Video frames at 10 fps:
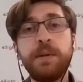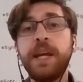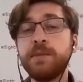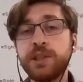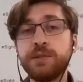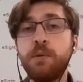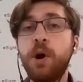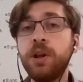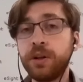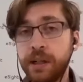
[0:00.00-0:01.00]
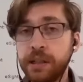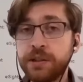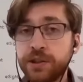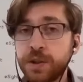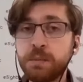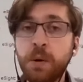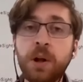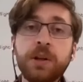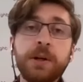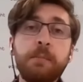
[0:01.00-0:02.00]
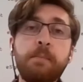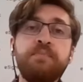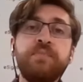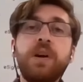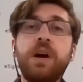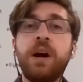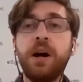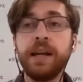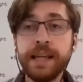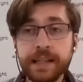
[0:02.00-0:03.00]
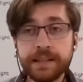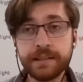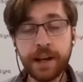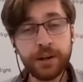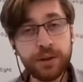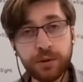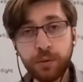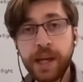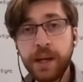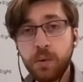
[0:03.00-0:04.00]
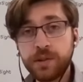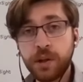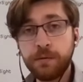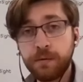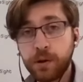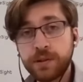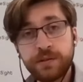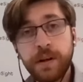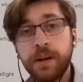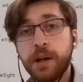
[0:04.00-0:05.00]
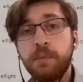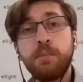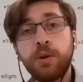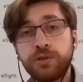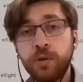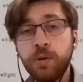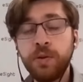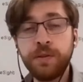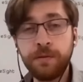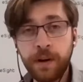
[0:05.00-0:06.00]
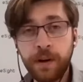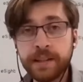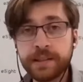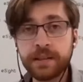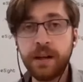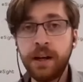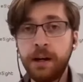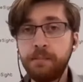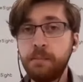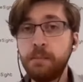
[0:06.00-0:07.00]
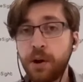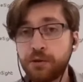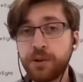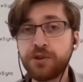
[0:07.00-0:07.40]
it became smaller and smaller. Esight 3 was our first very commercial device, much,